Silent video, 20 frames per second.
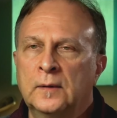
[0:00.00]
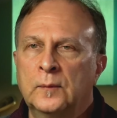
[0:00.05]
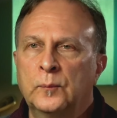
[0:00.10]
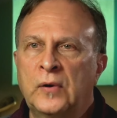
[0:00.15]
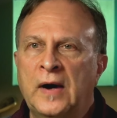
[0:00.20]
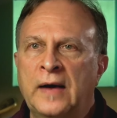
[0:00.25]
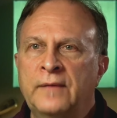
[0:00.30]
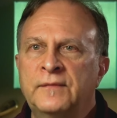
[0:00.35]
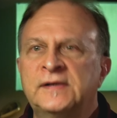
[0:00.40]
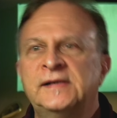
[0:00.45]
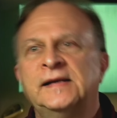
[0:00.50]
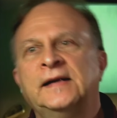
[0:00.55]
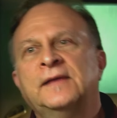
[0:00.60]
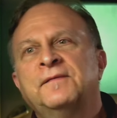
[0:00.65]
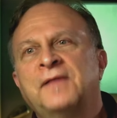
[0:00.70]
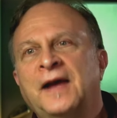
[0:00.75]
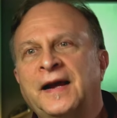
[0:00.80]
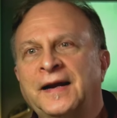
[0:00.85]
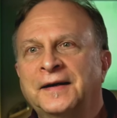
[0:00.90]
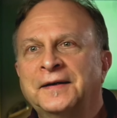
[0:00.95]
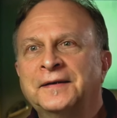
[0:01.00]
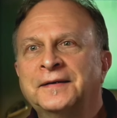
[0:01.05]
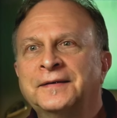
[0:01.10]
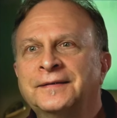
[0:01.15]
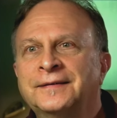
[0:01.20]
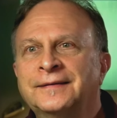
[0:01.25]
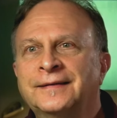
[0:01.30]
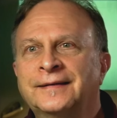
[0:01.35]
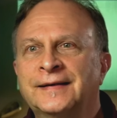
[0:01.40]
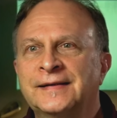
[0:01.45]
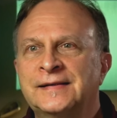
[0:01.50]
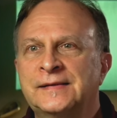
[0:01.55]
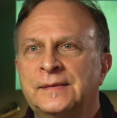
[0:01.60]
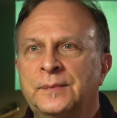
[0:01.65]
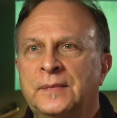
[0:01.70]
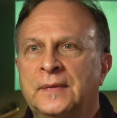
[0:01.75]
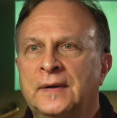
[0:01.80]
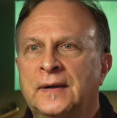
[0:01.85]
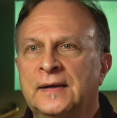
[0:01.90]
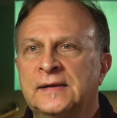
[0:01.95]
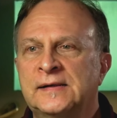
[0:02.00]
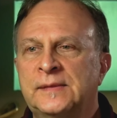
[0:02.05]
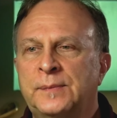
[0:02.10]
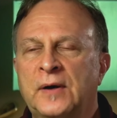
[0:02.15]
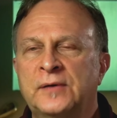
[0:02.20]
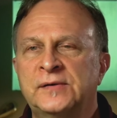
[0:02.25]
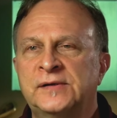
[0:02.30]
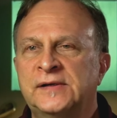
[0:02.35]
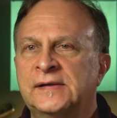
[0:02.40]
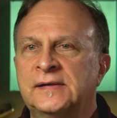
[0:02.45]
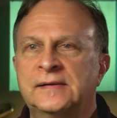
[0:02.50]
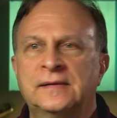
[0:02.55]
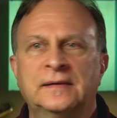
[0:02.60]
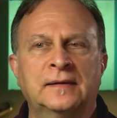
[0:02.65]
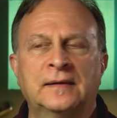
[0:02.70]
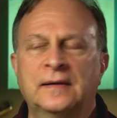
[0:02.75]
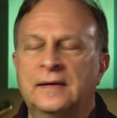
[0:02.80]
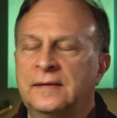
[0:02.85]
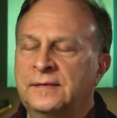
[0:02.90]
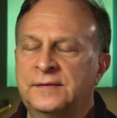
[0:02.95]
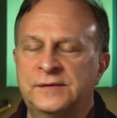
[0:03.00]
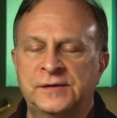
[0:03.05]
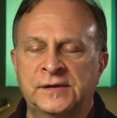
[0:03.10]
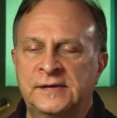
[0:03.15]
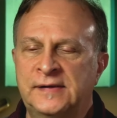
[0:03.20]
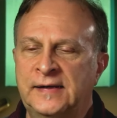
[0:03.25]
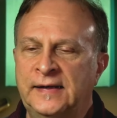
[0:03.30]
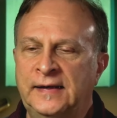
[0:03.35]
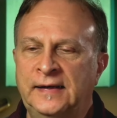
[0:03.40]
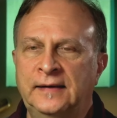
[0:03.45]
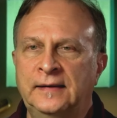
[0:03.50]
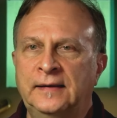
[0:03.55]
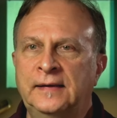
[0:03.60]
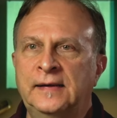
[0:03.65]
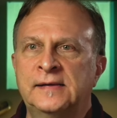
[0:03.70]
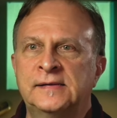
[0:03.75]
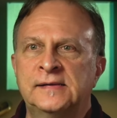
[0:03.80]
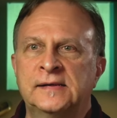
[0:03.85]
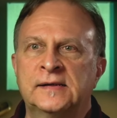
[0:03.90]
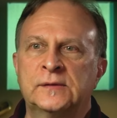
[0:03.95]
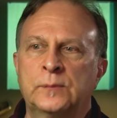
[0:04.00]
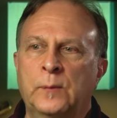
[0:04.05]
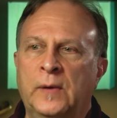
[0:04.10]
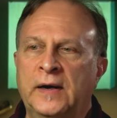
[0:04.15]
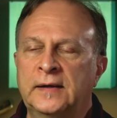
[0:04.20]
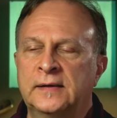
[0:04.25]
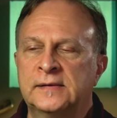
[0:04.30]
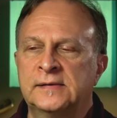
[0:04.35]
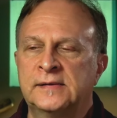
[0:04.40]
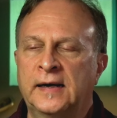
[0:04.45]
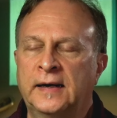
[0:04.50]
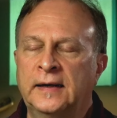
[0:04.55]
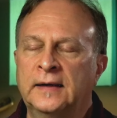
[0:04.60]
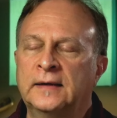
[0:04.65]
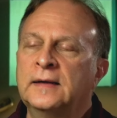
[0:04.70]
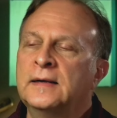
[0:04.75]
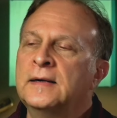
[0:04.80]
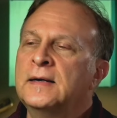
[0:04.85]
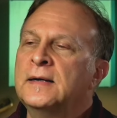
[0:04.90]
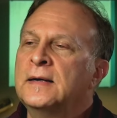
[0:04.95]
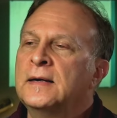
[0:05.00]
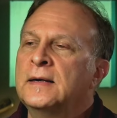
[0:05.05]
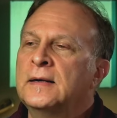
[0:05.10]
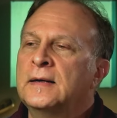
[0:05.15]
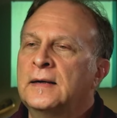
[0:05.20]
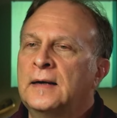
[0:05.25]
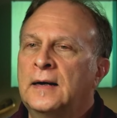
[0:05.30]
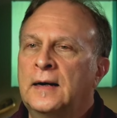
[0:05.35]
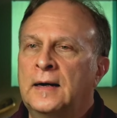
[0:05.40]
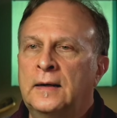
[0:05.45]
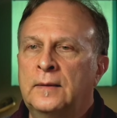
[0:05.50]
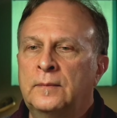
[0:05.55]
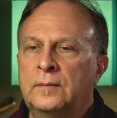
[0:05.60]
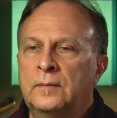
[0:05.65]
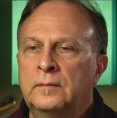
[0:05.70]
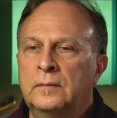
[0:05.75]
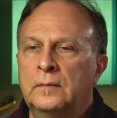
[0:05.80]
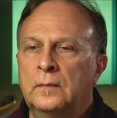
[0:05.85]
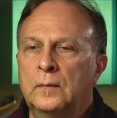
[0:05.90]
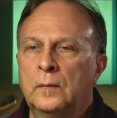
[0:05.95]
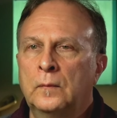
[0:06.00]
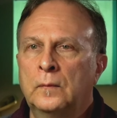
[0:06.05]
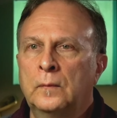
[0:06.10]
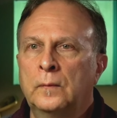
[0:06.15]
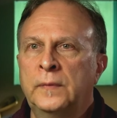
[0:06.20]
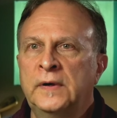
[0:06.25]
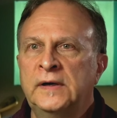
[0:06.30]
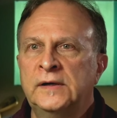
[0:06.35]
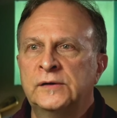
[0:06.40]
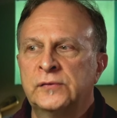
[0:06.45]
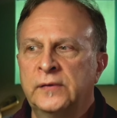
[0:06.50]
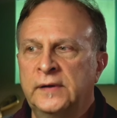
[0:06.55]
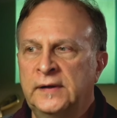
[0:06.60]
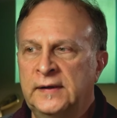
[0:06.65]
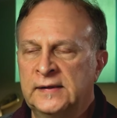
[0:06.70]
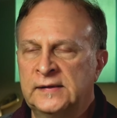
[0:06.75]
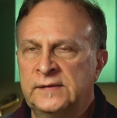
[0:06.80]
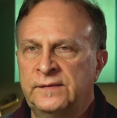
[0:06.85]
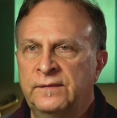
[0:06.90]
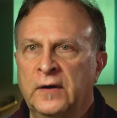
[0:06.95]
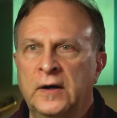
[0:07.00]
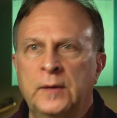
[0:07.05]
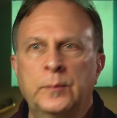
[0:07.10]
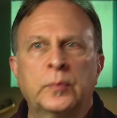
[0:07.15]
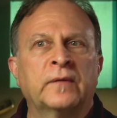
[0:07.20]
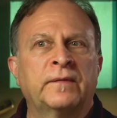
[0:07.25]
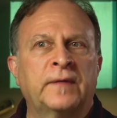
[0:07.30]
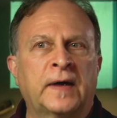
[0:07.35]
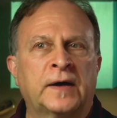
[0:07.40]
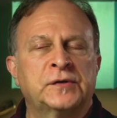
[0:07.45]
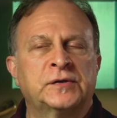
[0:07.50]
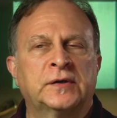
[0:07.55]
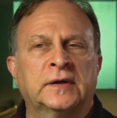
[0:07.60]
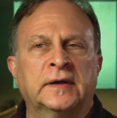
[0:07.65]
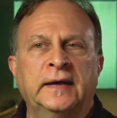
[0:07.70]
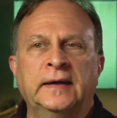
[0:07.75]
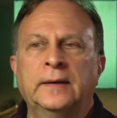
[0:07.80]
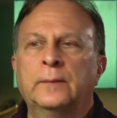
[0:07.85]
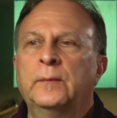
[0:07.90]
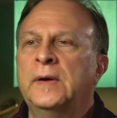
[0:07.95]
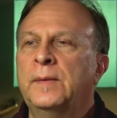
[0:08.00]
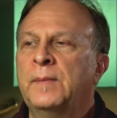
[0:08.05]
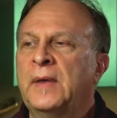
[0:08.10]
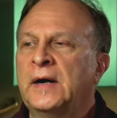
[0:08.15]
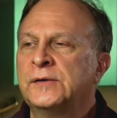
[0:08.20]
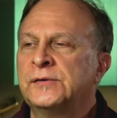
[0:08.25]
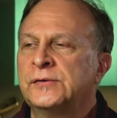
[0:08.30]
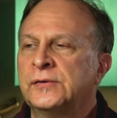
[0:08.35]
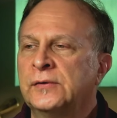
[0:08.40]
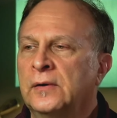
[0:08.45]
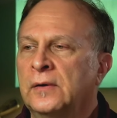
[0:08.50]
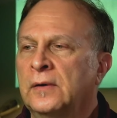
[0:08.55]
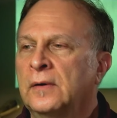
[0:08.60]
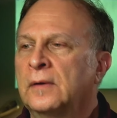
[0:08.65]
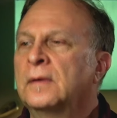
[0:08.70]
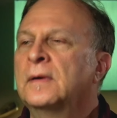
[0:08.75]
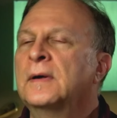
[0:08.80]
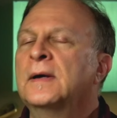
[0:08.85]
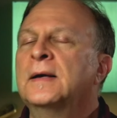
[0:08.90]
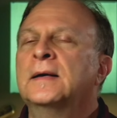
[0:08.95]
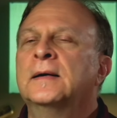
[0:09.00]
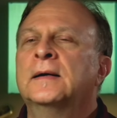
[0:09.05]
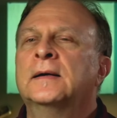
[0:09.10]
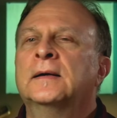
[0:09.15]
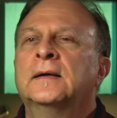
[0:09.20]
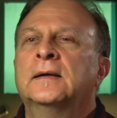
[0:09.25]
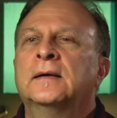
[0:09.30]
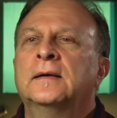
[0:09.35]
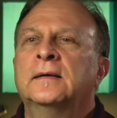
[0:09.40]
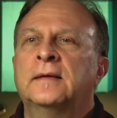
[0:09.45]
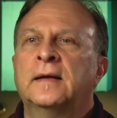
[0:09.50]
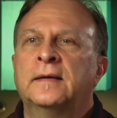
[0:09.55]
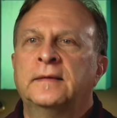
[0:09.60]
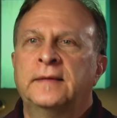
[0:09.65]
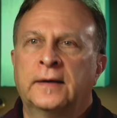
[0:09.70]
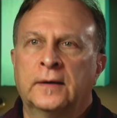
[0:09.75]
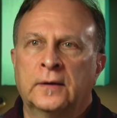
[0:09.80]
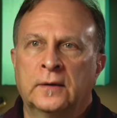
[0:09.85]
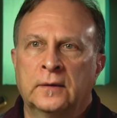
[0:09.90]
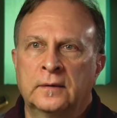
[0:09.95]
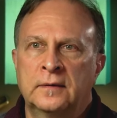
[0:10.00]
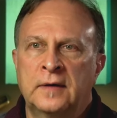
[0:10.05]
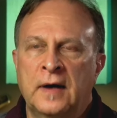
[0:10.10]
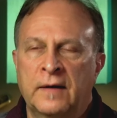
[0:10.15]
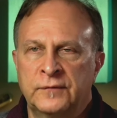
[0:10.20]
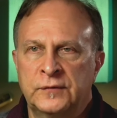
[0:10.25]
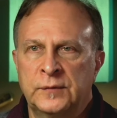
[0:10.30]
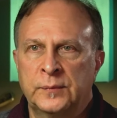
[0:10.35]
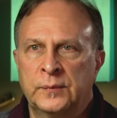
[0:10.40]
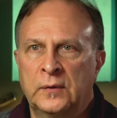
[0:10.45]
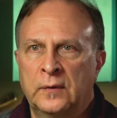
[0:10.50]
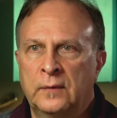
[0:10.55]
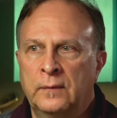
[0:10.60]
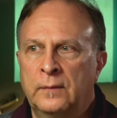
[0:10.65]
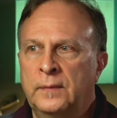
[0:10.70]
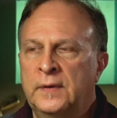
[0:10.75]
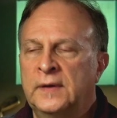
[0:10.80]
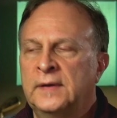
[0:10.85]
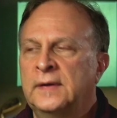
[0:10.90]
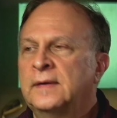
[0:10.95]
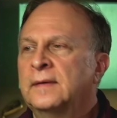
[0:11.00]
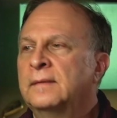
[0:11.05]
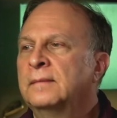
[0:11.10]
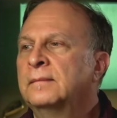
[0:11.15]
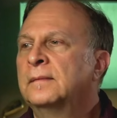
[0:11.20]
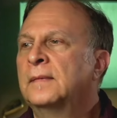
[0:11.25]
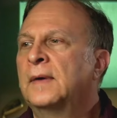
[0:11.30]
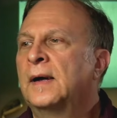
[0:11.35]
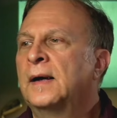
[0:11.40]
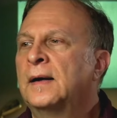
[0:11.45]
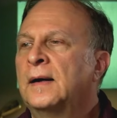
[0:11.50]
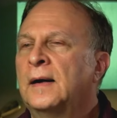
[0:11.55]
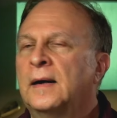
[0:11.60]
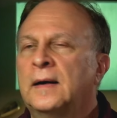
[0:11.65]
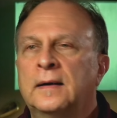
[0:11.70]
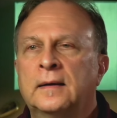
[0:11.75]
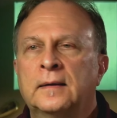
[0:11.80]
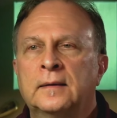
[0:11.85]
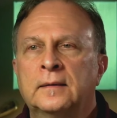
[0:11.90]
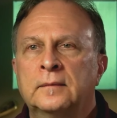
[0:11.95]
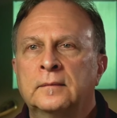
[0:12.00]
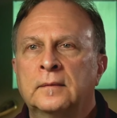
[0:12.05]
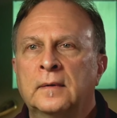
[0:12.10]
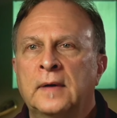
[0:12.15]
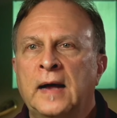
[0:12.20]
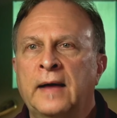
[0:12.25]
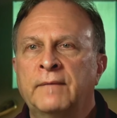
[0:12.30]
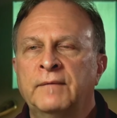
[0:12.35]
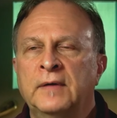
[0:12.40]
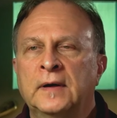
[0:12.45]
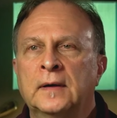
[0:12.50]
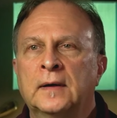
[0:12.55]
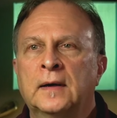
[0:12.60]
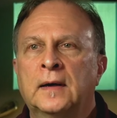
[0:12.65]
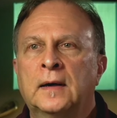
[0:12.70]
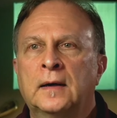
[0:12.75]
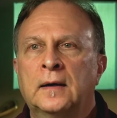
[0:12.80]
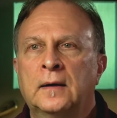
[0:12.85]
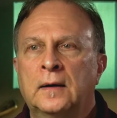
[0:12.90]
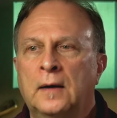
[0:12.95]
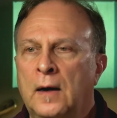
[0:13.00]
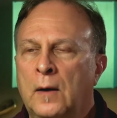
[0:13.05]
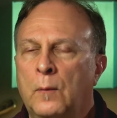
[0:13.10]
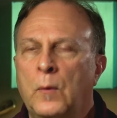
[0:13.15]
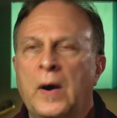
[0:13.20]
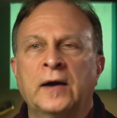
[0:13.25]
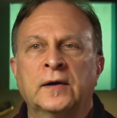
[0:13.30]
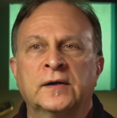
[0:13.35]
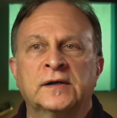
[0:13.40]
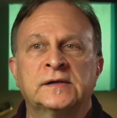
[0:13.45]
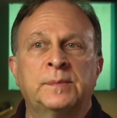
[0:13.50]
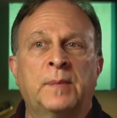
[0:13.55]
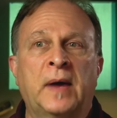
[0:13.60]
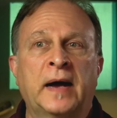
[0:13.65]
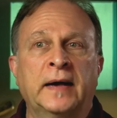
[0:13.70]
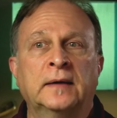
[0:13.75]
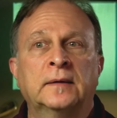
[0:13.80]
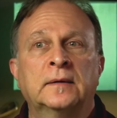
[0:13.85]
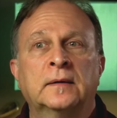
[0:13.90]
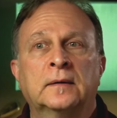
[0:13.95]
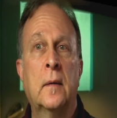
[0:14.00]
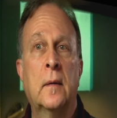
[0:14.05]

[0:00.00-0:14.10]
privacy invaded, I suppose is just the easiest way to say it. We treat this very professionally, and we make sure that they're comfortable with having a wireless mic.